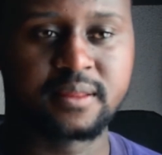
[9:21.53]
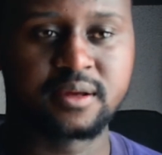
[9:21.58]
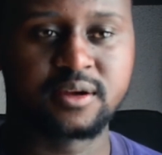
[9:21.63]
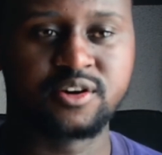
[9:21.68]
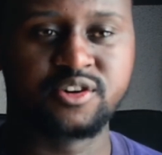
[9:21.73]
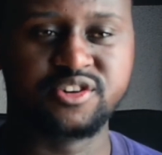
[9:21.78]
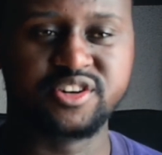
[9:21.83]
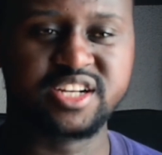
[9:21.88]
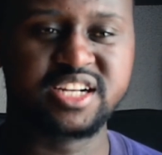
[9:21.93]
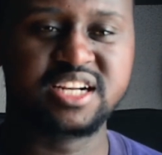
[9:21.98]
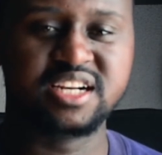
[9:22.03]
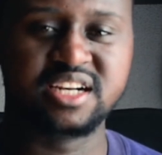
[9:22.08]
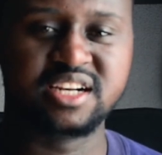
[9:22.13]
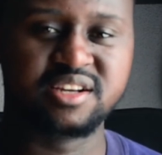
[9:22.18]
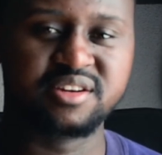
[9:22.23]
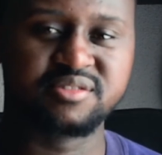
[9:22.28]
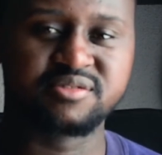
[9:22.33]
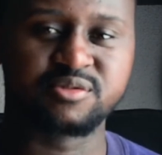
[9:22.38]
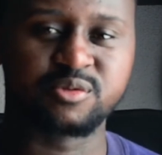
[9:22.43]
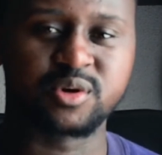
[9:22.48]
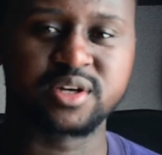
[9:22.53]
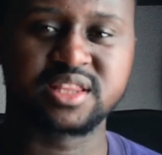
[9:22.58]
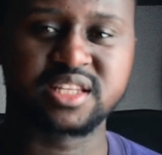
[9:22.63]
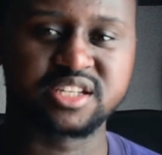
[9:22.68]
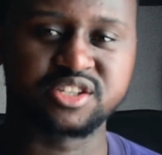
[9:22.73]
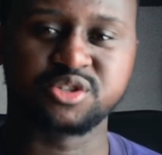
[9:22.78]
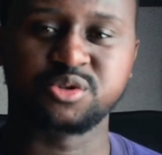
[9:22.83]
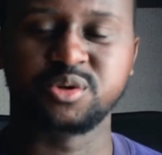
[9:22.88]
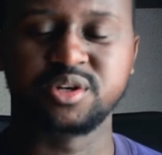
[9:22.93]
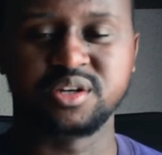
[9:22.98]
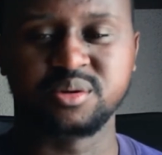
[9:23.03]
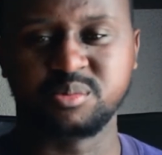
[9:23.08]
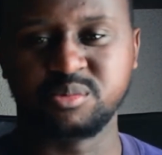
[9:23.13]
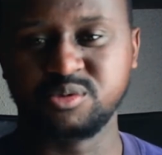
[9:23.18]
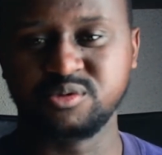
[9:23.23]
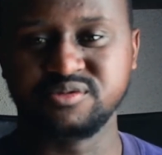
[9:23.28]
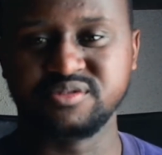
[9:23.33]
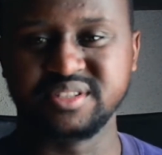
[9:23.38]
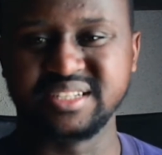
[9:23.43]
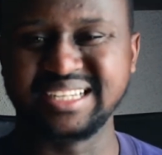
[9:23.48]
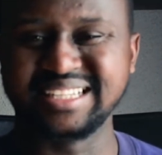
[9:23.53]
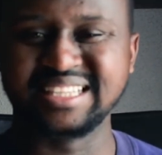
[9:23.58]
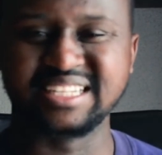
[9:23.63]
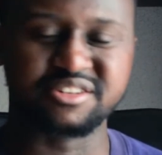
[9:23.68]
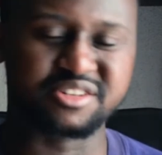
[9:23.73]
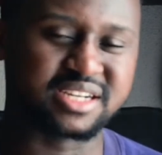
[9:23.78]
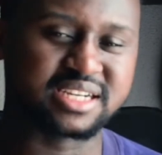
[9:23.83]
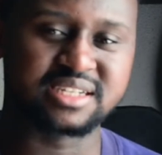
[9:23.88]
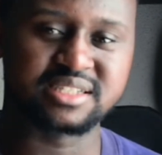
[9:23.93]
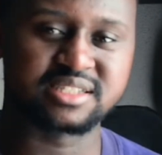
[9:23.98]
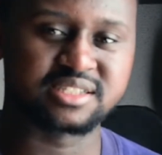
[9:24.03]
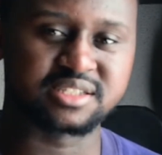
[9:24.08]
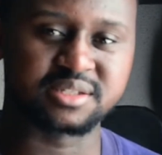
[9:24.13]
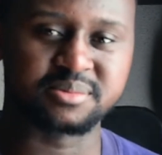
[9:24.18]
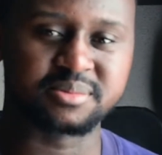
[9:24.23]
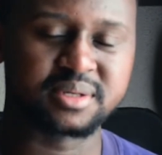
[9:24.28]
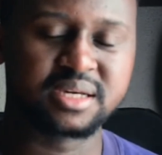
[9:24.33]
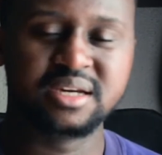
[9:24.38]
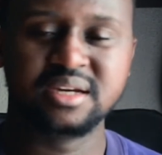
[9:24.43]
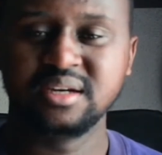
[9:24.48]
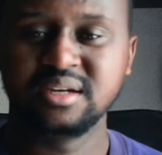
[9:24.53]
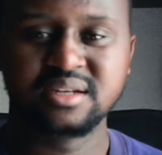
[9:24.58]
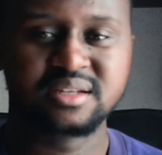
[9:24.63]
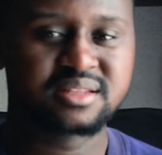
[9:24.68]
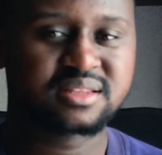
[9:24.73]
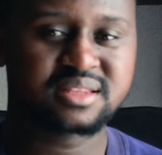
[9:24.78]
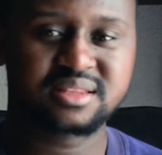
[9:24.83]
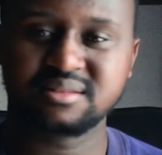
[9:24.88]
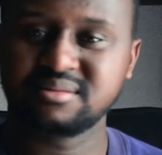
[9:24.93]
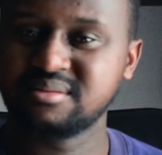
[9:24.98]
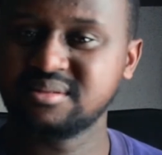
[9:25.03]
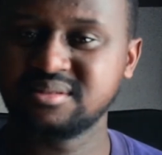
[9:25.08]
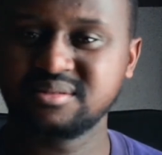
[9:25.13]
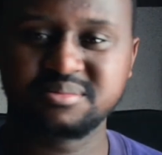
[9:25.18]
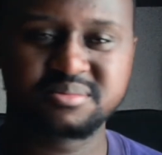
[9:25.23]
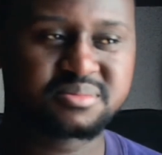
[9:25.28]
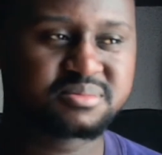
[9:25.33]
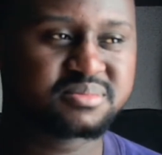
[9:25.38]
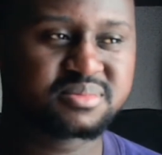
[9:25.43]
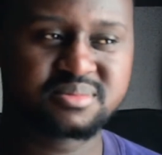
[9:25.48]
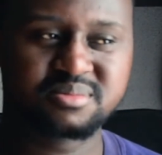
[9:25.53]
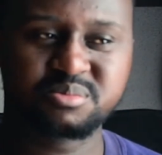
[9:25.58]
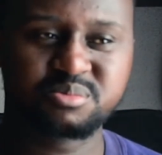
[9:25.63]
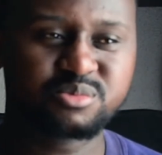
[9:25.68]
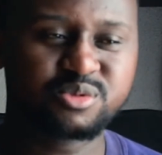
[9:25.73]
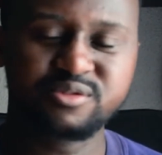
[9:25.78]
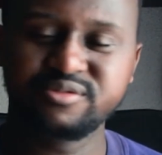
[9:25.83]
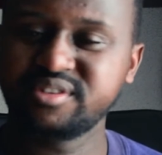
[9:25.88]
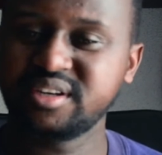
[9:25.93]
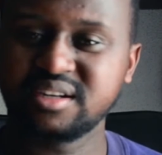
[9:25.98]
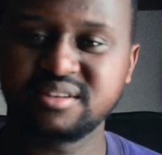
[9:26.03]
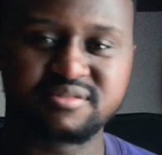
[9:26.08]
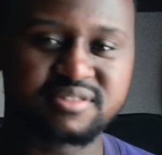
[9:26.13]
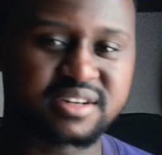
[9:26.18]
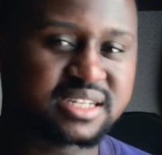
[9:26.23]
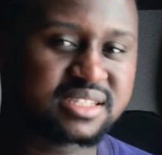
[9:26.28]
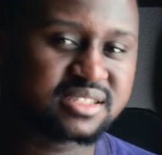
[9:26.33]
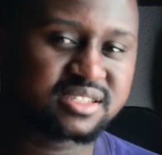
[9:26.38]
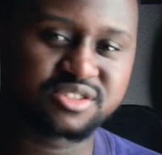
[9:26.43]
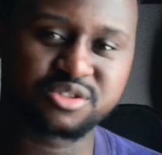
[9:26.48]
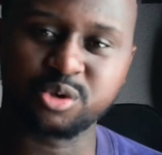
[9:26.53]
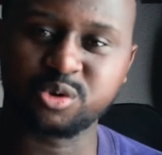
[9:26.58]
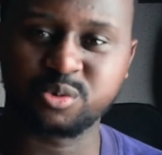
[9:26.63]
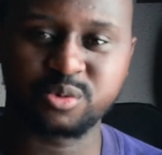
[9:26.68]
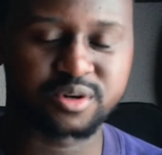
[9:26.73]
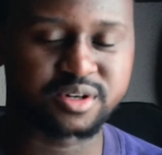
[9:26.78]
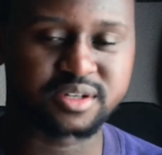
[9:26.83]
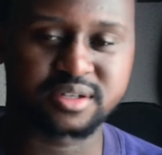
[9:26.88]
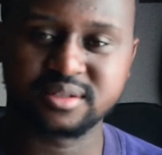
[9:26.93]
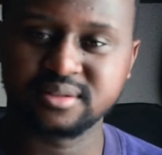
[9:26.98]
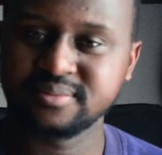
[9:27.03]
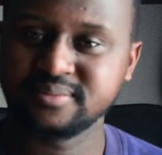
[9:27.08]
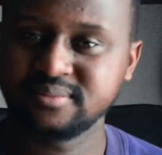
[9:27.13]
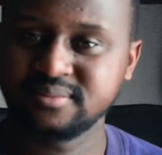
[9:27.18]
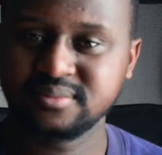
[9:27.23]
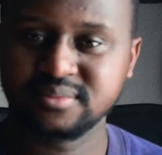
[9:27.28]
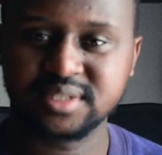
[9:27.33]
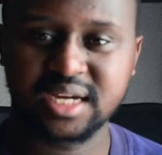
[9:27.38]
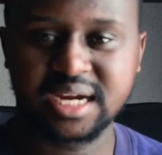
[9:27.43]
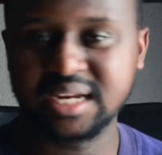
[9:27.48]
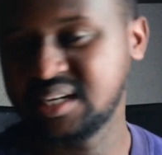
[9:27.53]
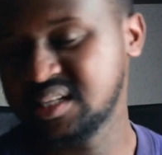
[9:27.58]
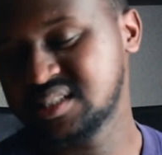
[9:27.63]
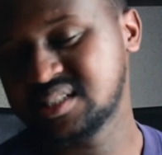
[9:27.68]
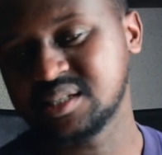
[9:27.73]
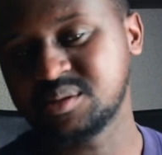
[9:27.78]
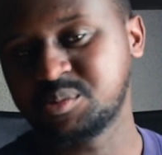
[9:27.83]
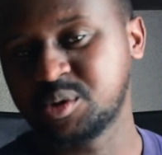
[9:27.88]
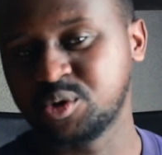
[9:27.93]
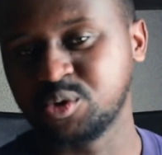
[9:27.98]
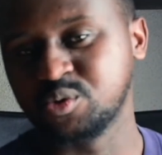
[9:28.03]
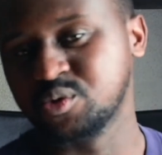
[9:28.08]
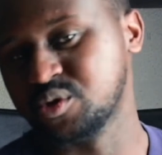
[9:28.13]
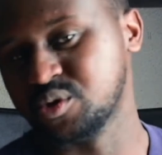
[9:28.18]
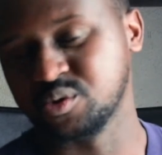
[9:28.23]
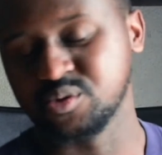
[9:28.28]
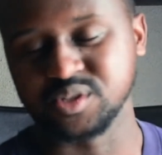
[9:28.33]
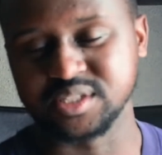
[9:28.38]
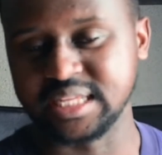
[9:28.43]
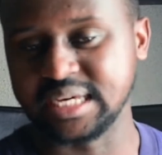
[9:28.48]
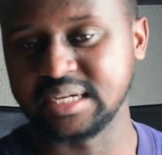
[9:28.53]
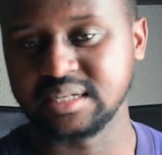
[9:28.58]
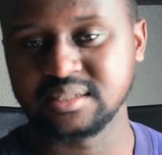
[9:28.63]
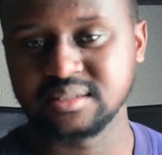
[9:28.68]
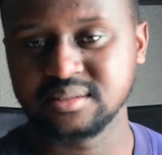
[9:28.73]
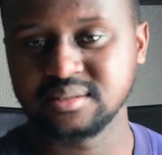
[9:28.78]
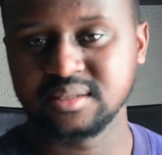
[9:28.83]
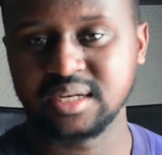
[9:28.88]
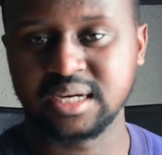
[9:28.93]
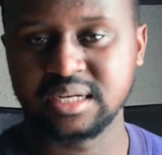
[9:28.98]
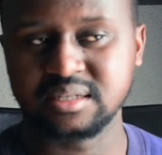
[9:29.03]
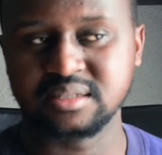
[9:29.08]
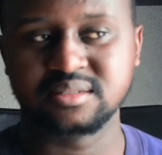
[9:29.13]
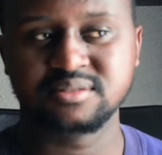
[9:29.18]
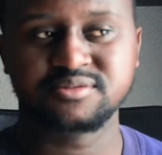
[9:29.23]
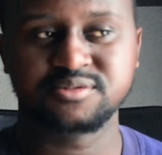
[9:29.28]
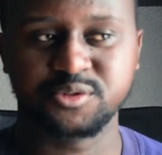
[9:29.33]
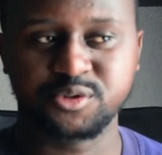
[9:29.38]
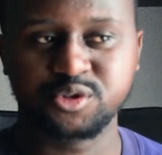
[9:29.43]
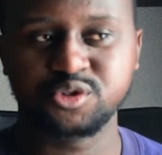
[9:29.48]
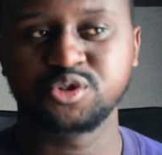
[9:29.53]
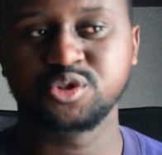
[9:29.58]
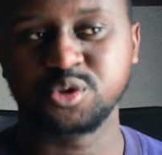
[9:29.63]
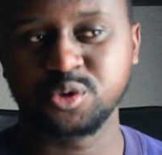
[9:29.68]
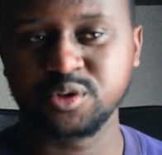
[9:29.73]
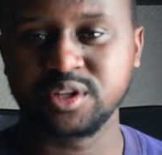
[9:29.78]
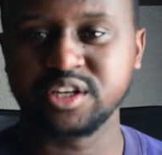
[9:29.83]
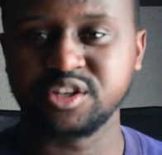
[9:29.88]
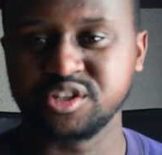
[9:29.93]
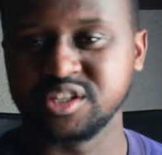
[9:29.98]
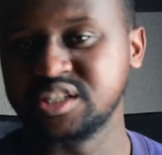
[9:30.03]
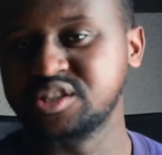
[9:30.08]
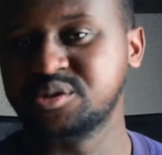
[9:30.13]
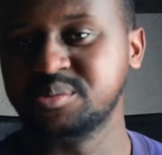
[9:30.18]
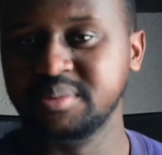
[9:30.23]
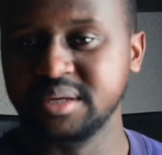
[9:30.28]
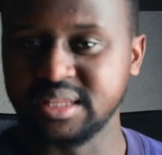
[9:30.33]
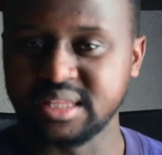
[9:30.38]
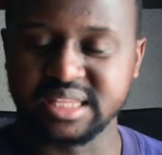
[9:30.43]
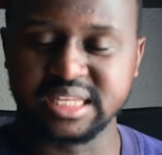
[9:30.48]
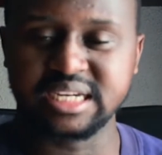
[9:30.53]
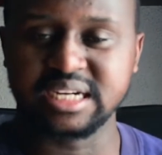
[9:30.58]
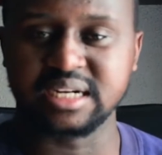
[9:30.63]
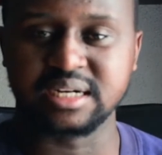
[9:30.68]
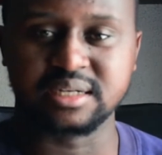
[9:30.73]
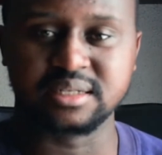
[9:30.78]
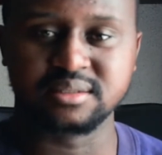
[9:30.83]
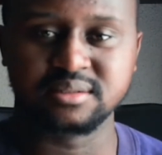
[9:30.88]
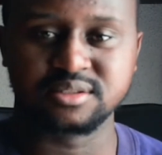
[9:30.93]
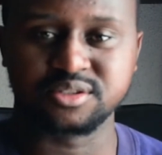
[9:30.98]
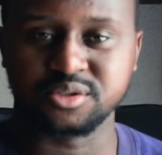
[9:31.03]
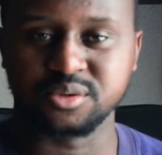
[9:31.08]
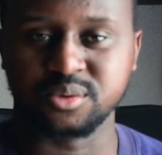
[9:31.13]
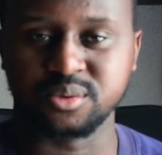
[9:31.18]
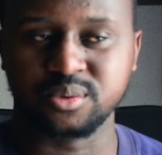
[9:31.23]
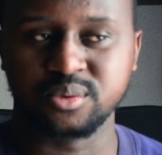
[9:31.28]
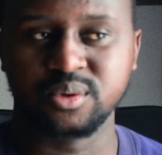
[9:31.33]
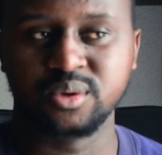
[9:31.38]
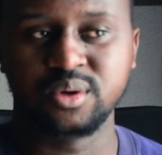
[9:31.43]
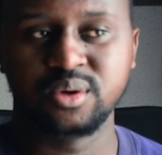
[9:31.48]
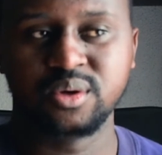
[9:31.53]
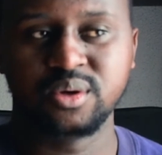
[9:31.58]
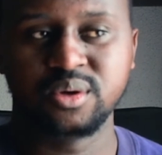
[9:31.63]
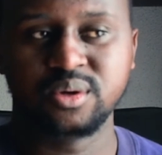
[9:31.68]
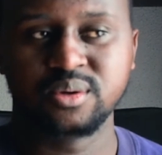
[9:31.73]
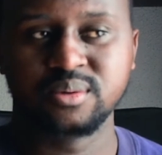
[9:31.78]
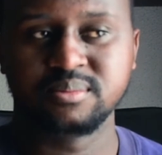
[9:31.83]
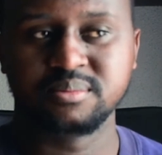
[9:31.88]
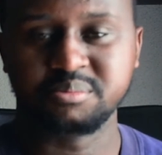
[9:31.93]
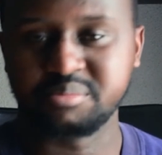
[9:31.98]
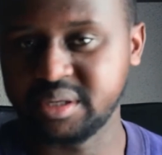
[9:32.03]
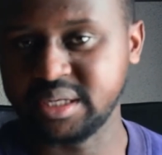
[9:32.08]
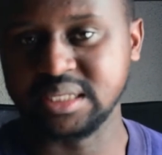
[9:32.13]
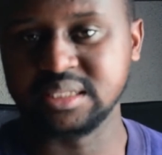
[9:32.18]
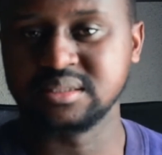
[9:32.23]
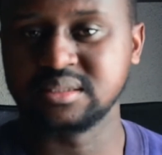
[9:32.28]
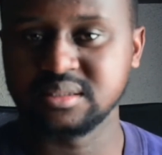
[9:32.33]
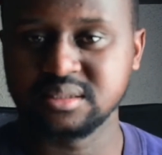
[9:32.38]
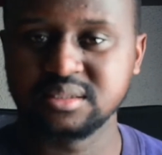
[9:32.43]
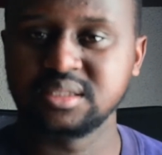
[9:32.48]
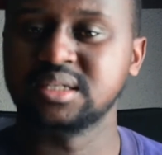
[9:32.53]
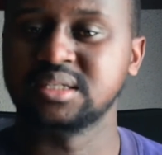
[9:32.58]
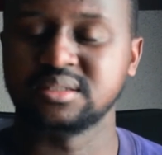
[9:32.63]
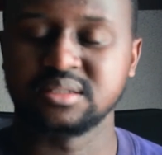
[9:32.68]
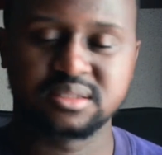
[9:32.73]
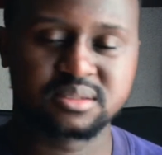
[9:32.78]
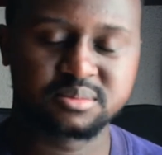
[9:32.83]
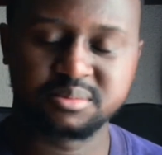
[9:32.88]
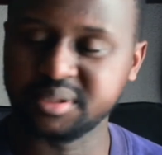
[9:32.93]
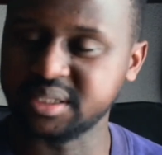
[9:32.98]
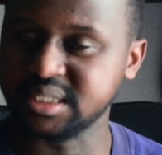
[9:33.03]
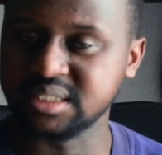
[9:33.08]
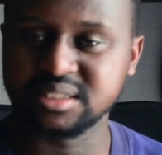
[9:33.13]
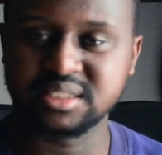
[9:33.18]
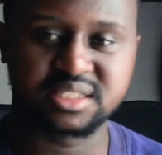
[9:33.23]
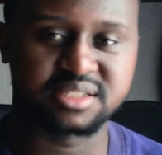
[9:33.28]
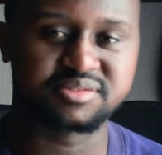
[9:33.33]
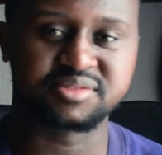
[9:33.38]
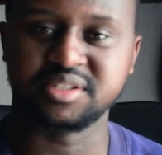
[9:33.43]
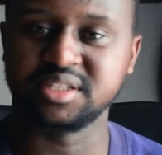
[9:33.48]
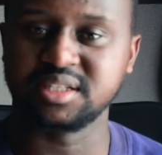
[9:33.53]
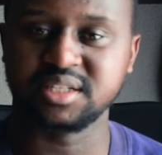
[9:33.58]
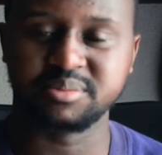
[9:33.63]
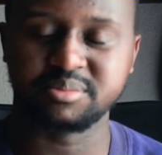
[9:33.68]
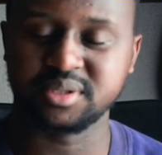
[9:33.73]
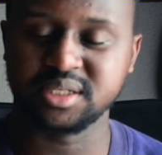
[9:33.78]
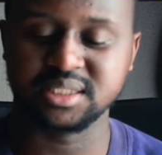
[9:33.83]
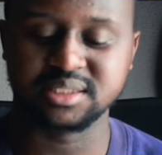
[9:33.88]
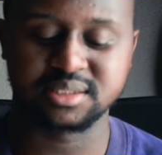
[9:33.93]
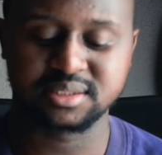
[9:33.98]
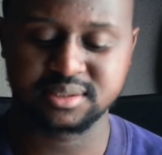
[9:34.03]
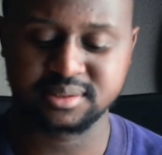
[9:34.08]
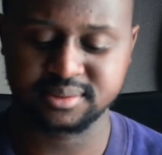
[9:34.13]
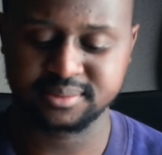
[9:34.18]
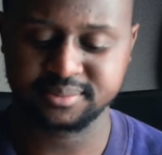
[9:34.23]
relive what they saw in a movie in their relationship. Movie advices don't work. I need someone who knows that. And for you to know that, you need to be a thinker. So brains, yes, brains, definitely brains.